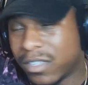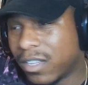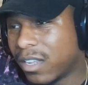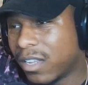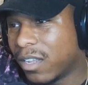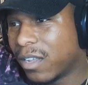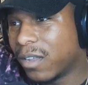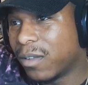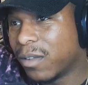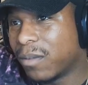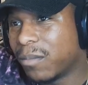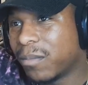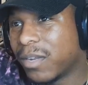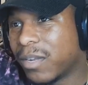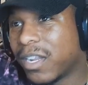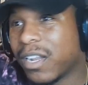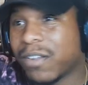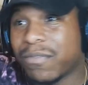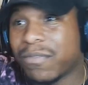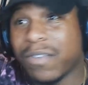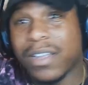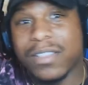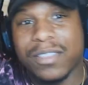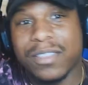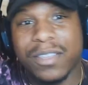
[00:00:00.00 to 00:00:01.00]
Um, they gotta
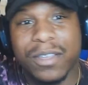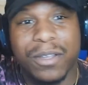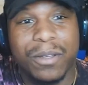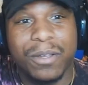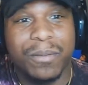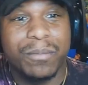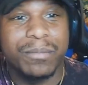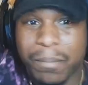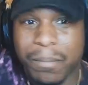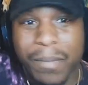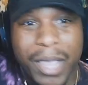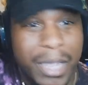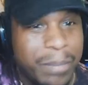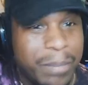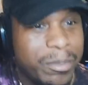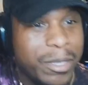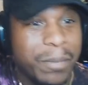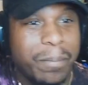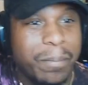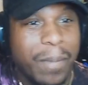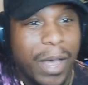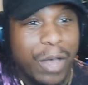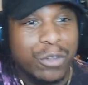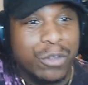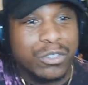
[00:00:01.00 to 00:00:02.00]
fight them. Maybe
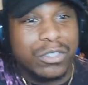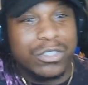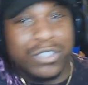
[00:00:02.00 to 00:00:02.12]
Bowser